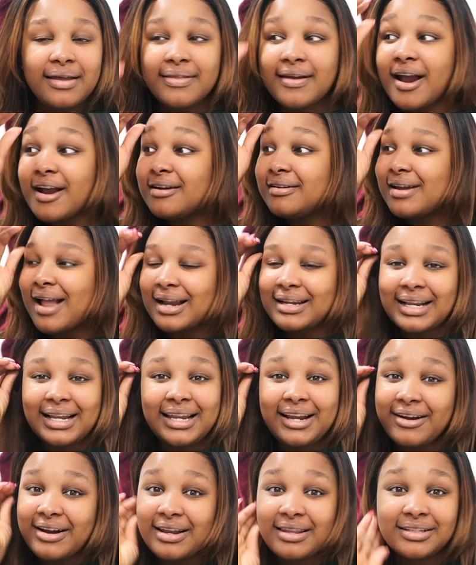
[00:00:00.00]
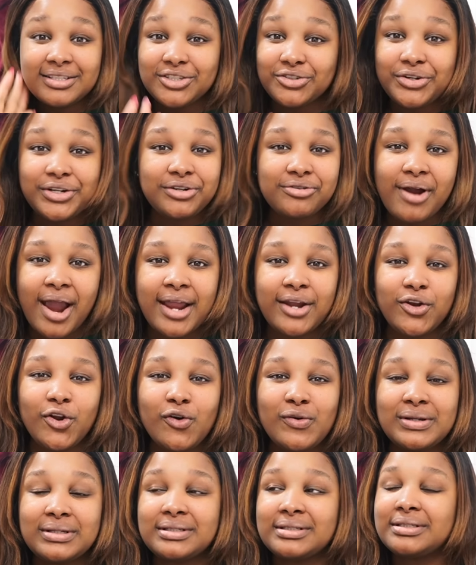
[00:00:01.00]
They're not clearing the street right
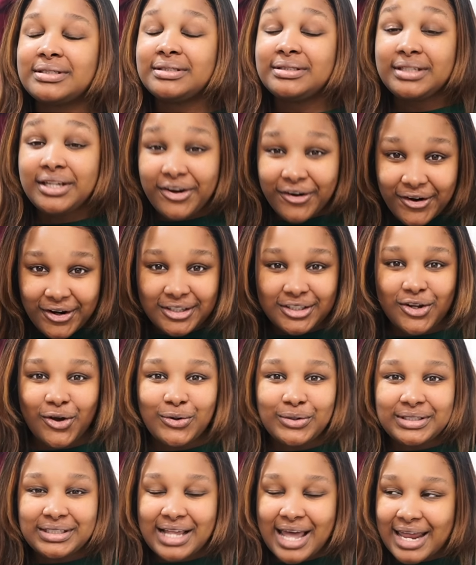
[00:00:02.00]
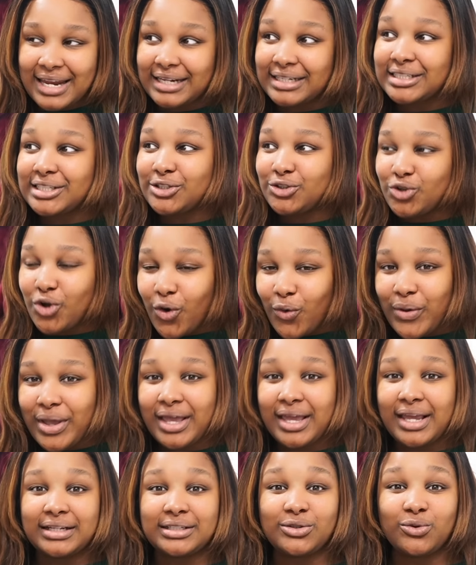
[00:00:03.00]
now. It's serious outside. It's
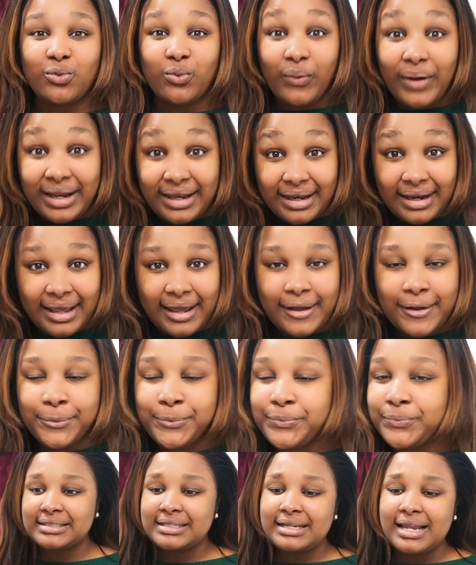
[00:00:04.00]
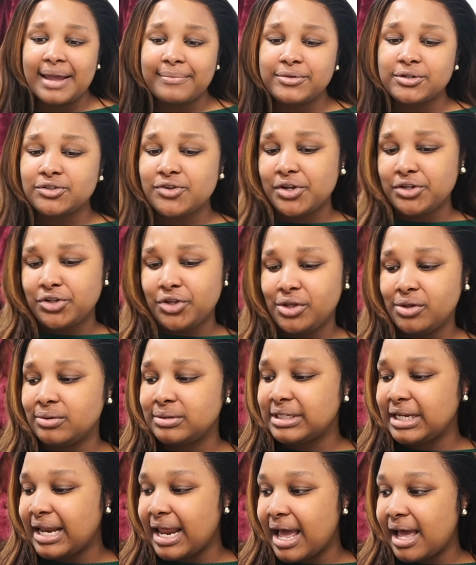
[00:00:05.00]
snowing. It's windy. Today I'm just going to
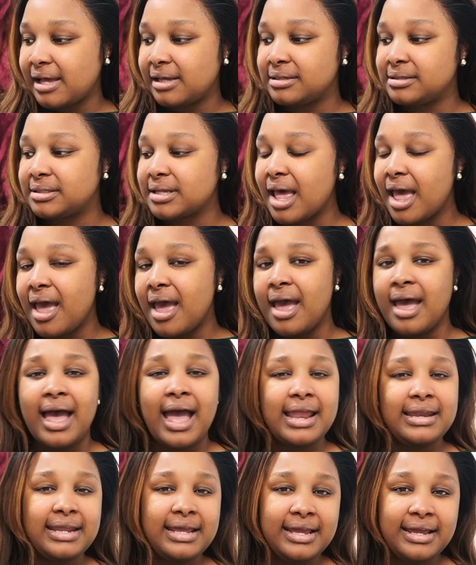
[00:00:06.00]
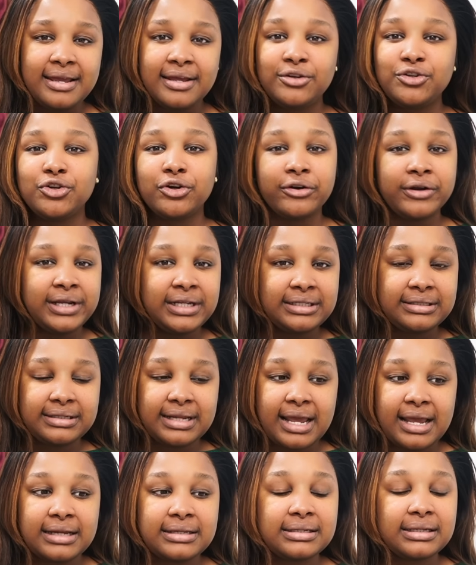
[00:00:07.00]
use it as a day to
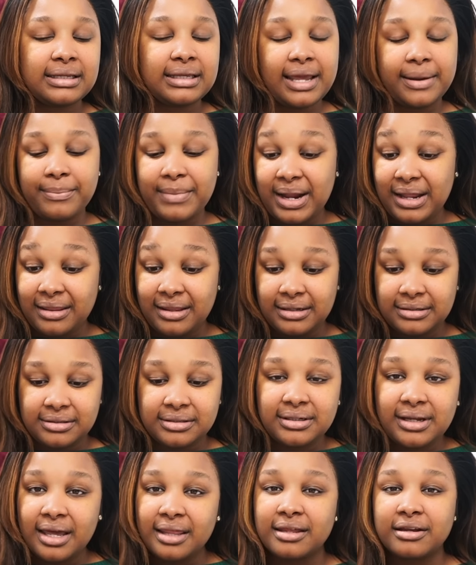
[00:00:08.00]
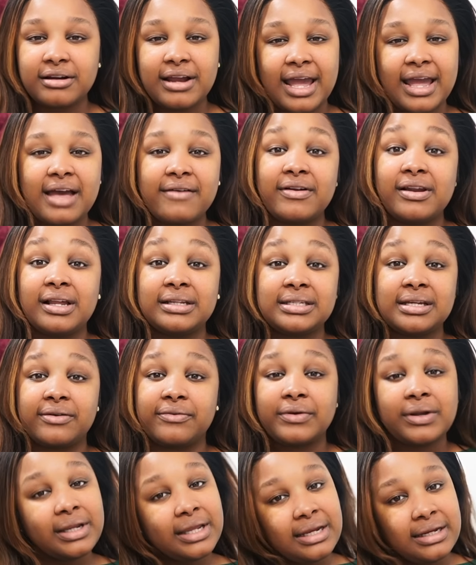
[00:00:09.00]
reset, get my things together. I have a lot
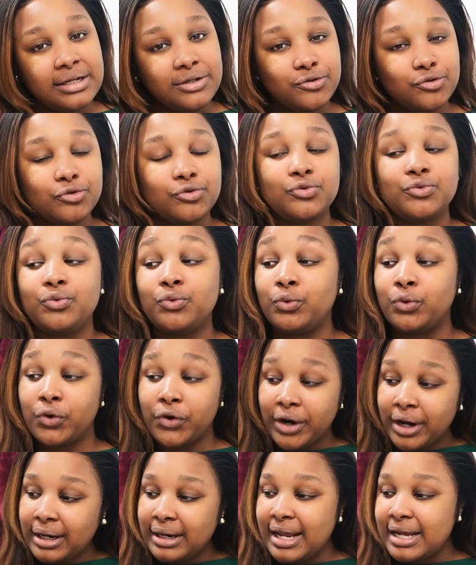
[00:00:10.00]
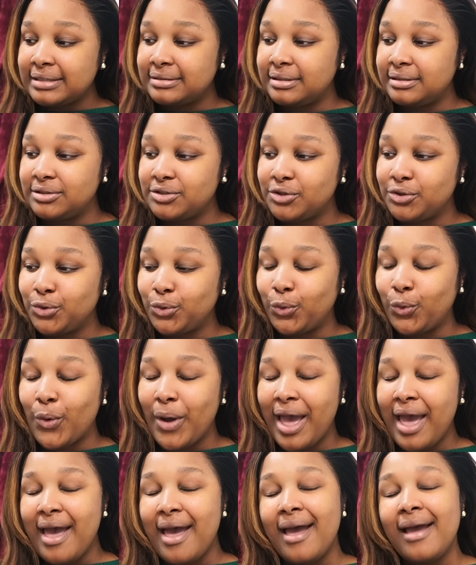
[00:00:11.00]
of cleaning to do, organizing to do,
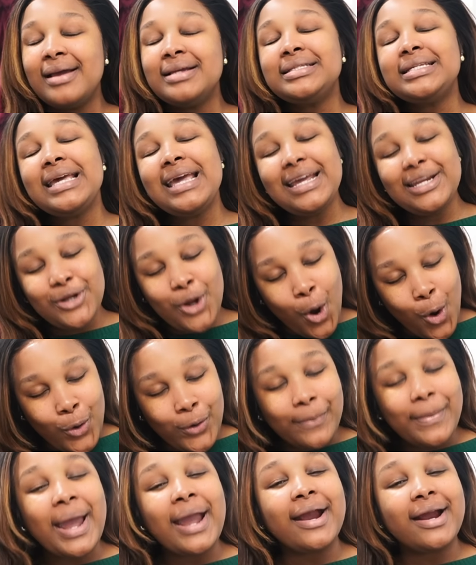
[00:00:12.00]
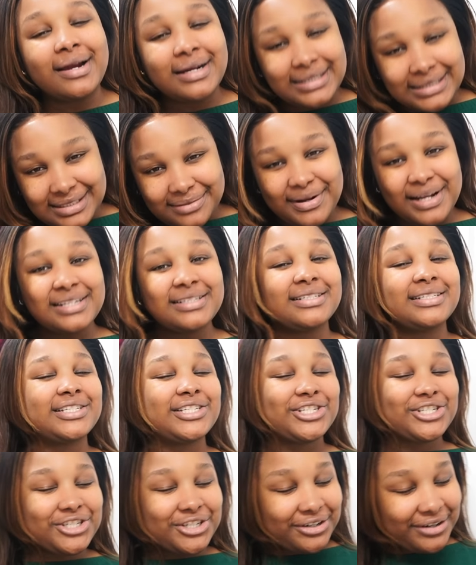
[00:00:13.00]
take down my Christmas
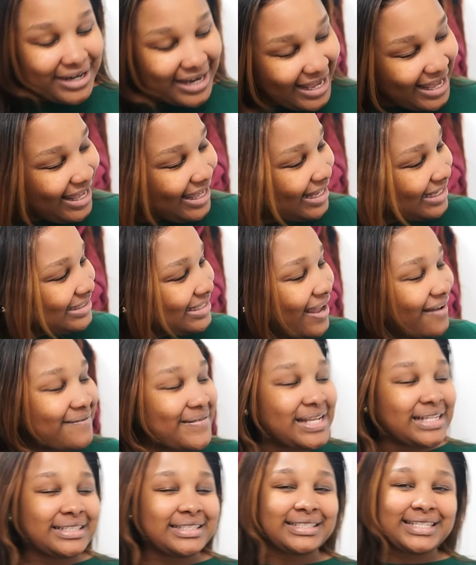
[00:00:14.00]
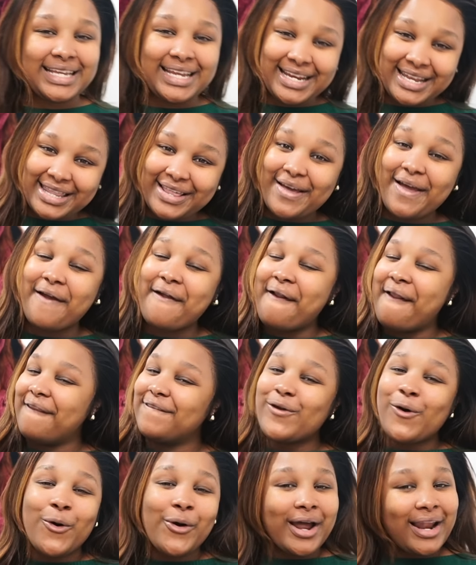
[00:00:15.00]
tree. Yes, I've been seeing the
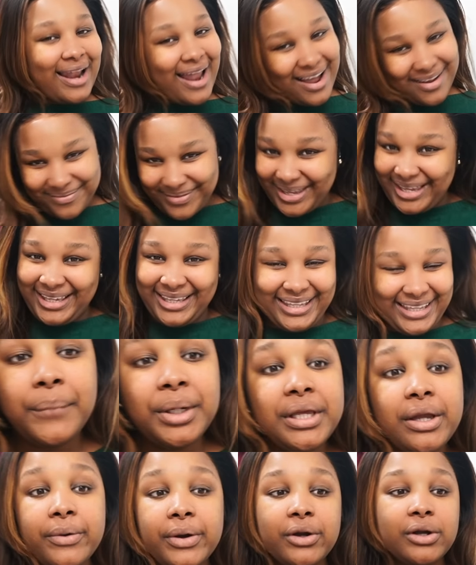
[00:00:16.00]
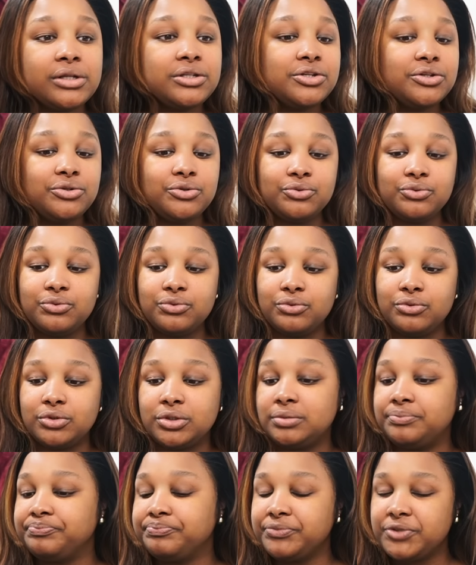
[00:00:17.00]
don't clap me. Okay, we're going to
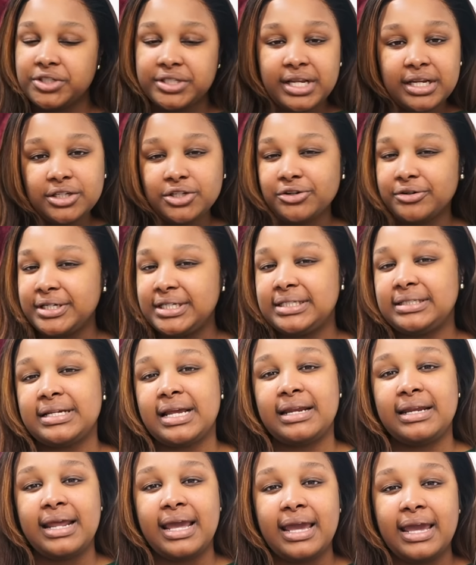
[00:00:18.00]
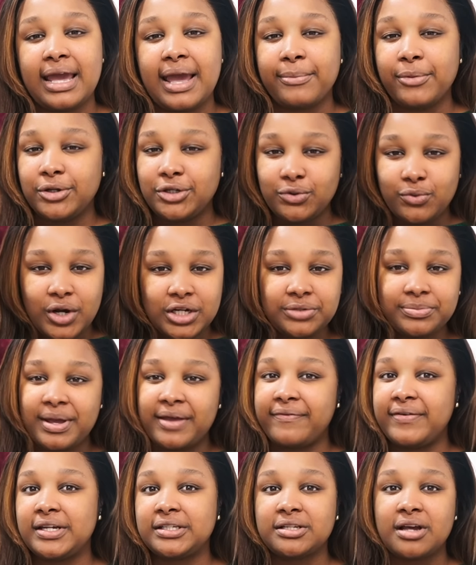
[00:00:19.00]
do just a little reset day. I'm going to wash my
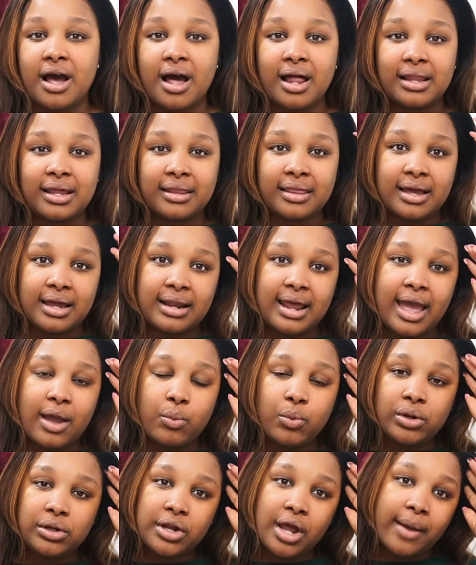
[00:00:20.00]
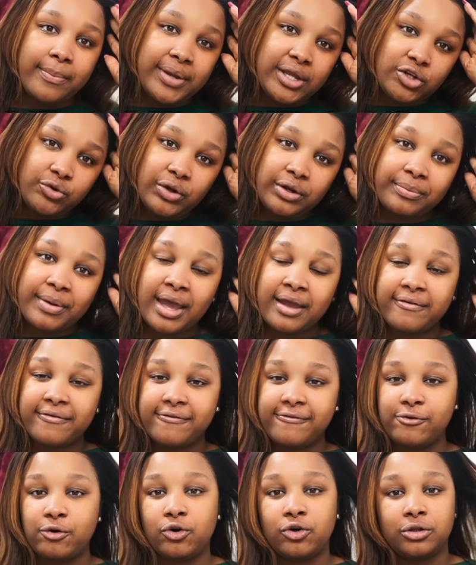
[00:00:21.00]
face, all of that. I will not be doing my
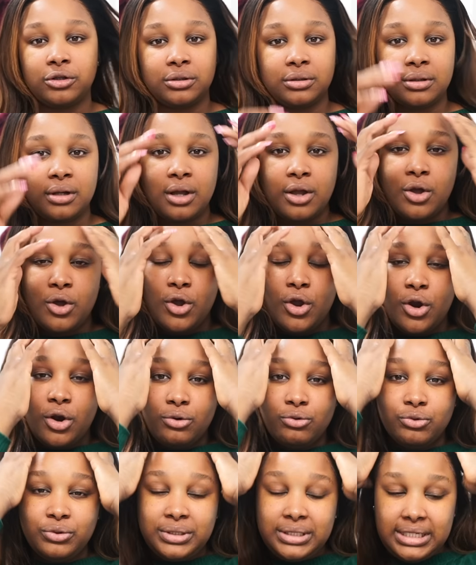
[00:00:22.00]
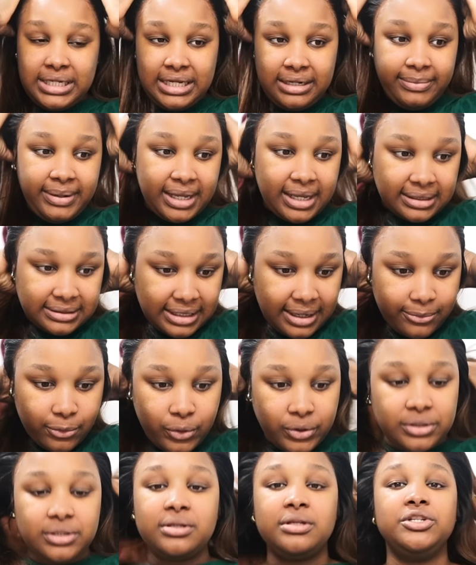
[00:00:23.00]
full routine because I'm
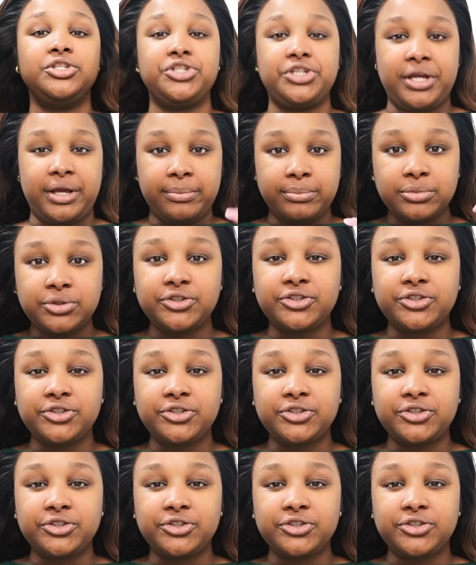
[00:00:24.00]
going to the gym.